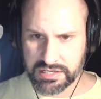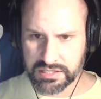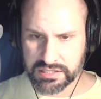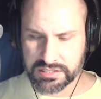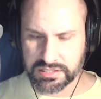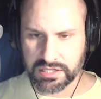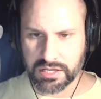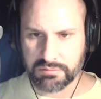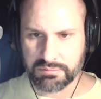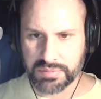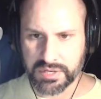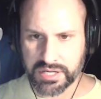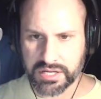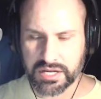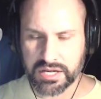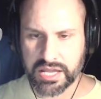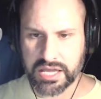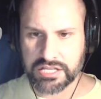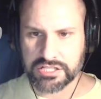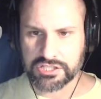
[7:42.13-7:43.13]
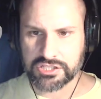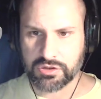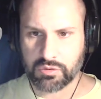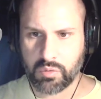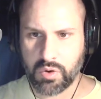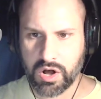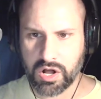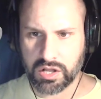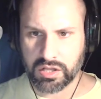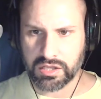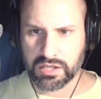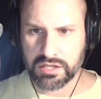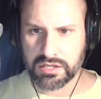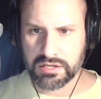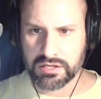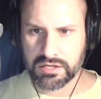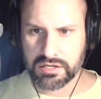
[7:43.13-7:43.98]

slumping against the wall.